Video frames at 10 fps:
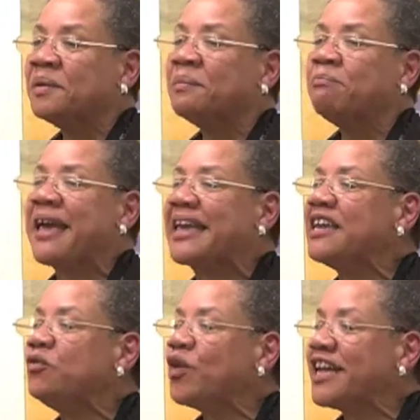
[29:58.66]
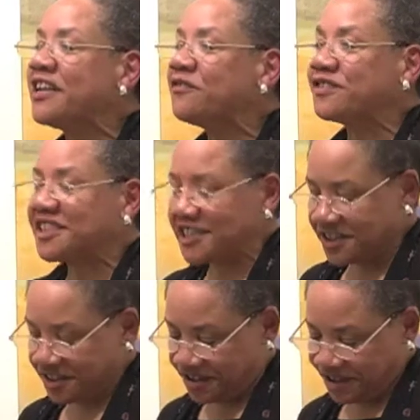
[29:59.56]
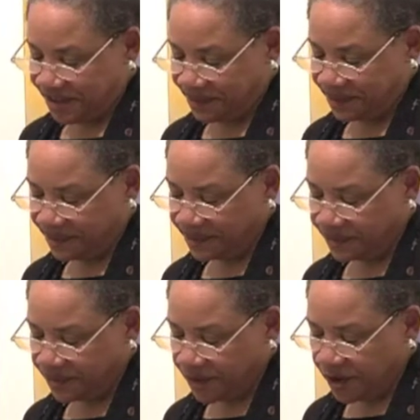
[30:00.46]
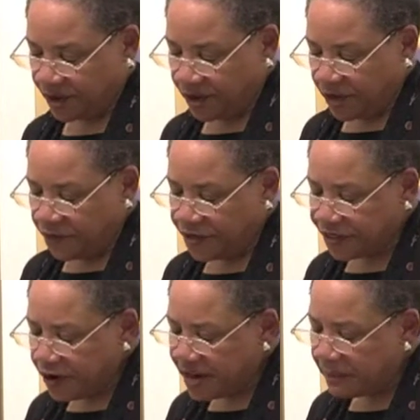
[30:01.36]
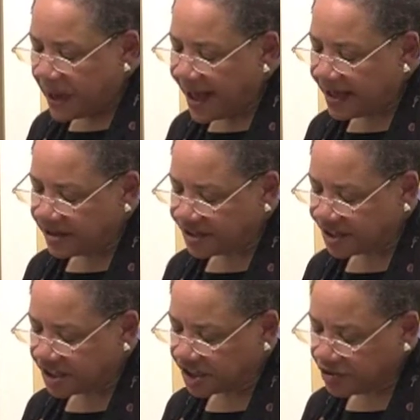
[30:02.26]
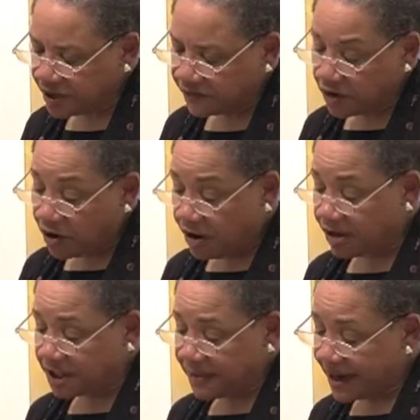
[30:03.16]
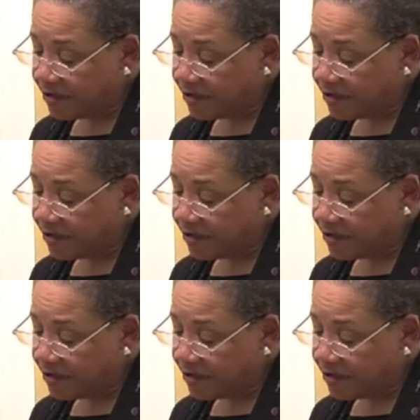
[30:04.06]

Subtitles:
Making way for sister. For 30 miles, the string of cars in my